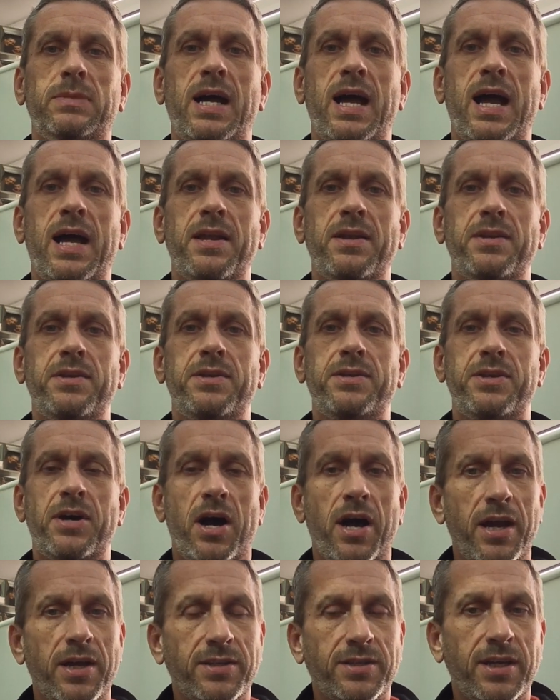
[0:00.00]
and
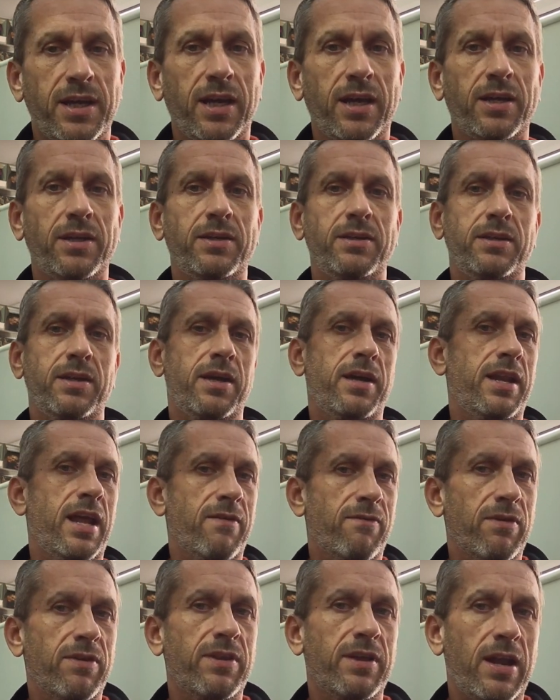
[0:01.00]
dieting and
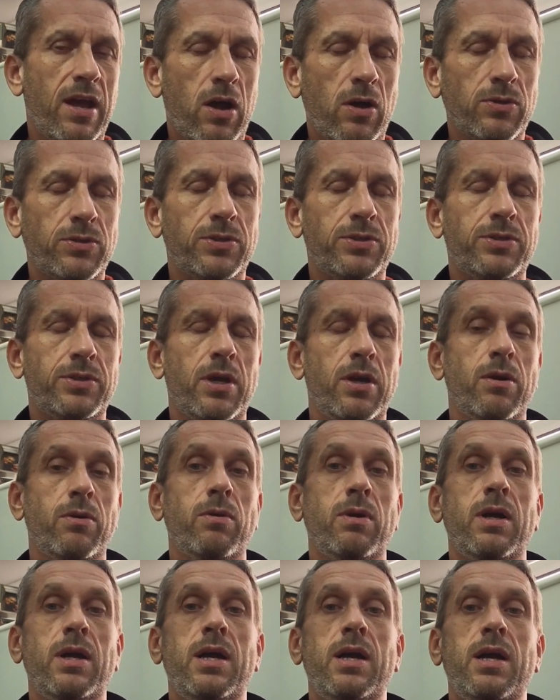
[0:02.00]
everything else. So
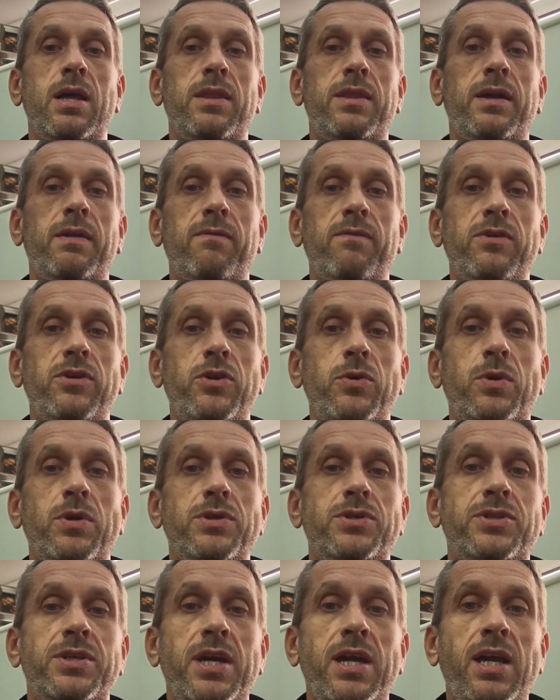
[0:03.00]
that you can
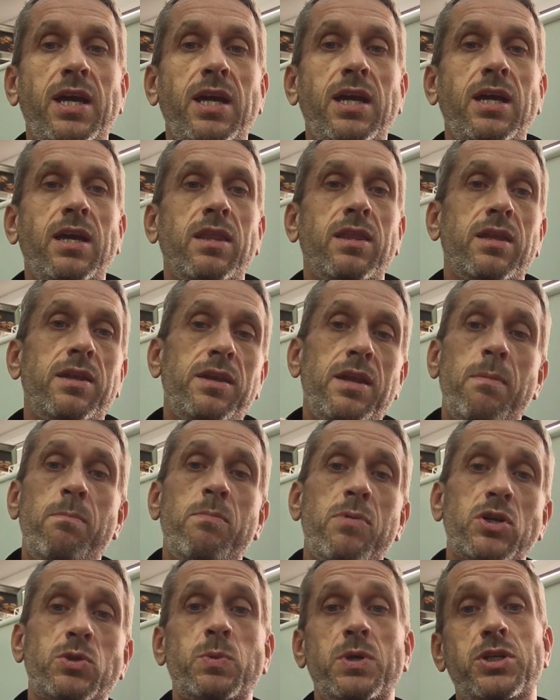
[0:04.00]
see the
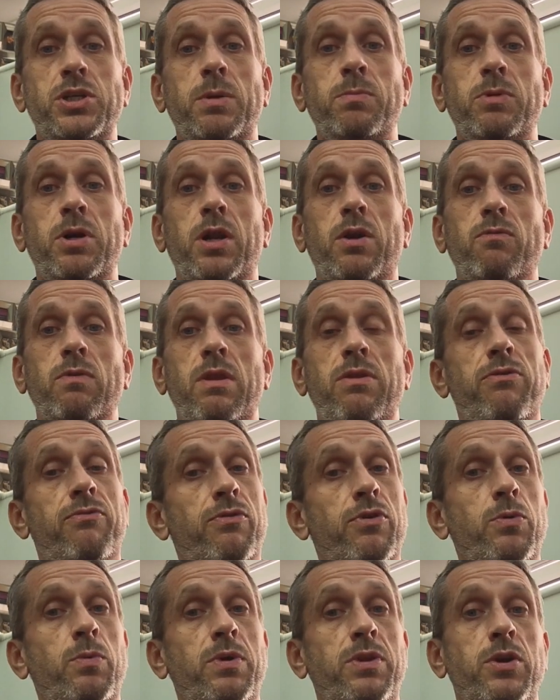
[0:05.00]
numbers which I'm going to run
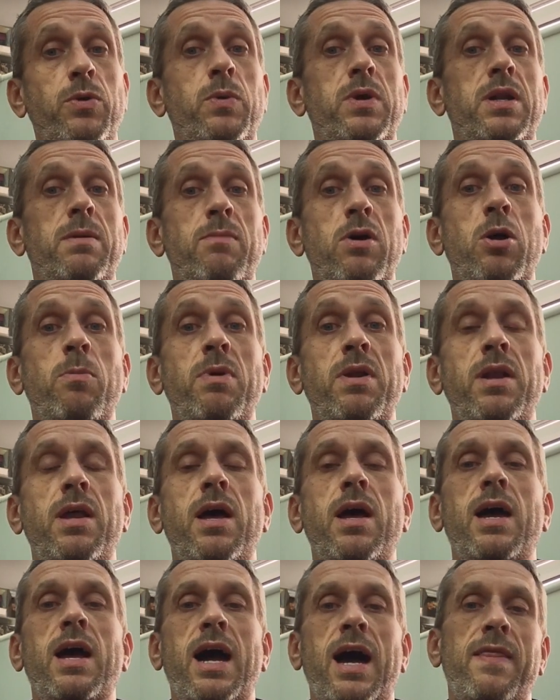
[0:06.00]
through with you in a moment,
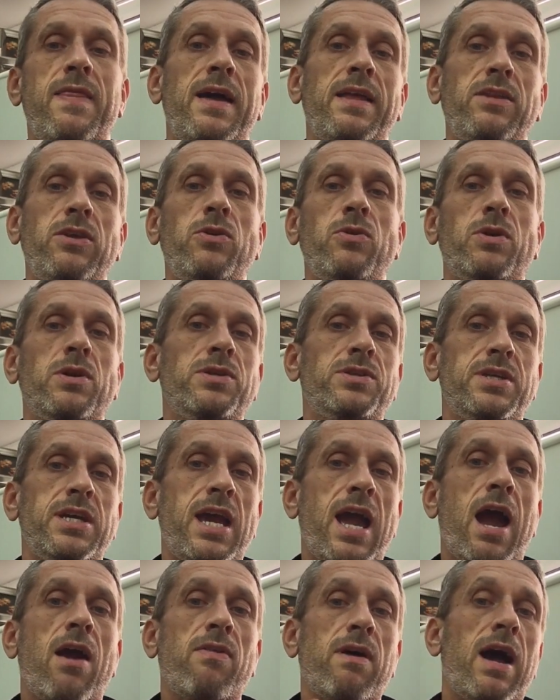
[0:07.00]
and then you can see
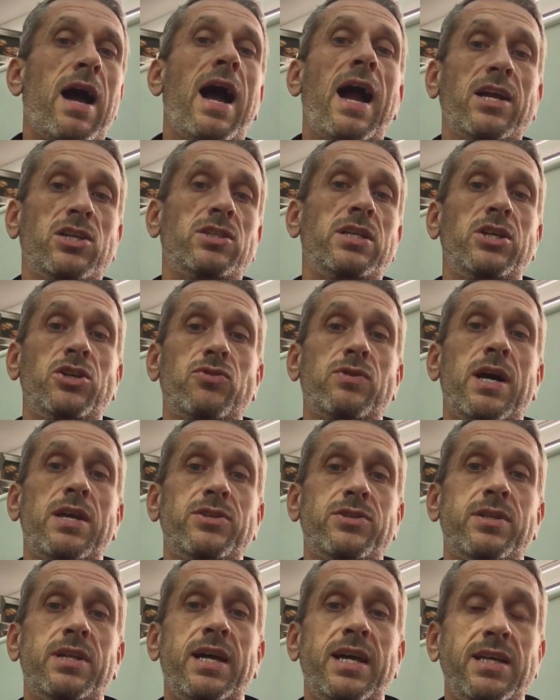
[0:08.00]
how that actually
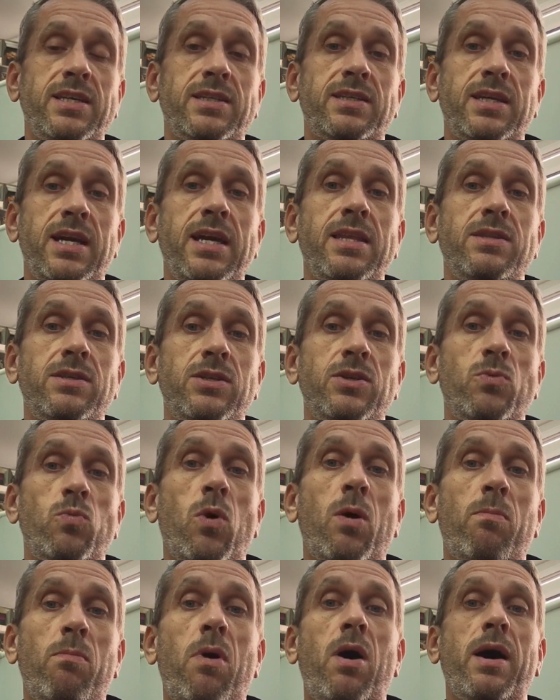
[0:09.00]
translates into
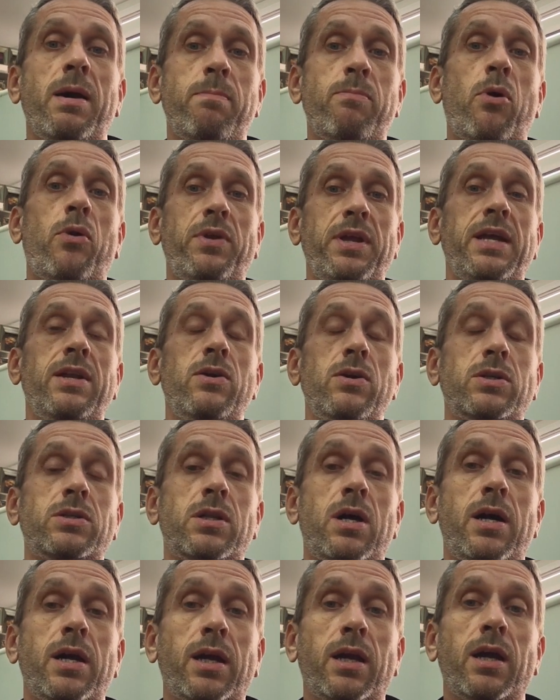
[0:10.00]
what my body looks
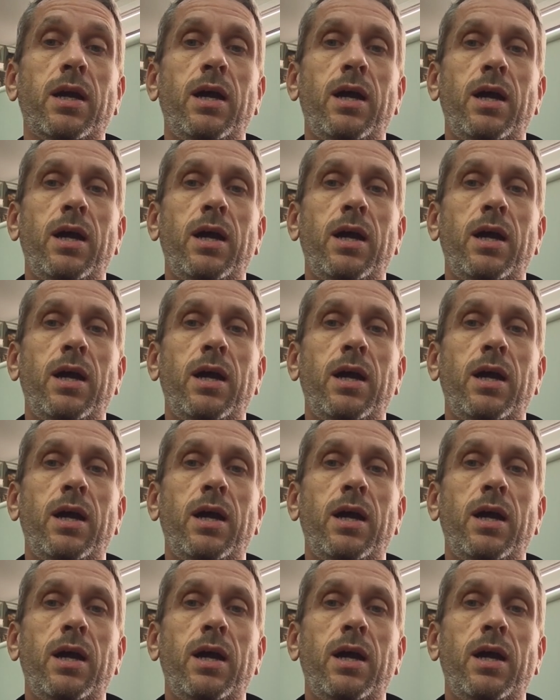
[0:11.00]
like